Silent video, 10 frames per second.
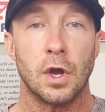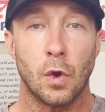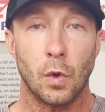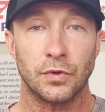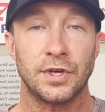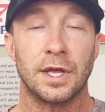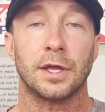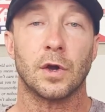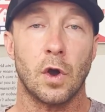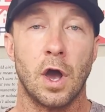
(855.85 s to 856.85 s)

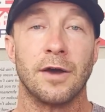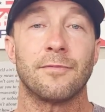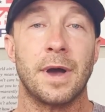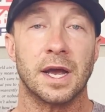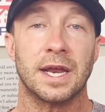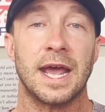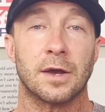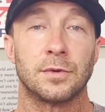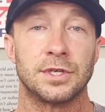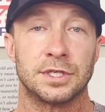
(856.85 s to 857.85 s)
wholesaling off-market
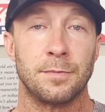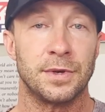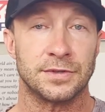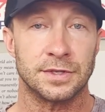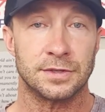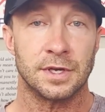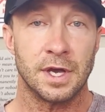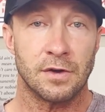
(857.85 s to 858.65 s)
acquisition business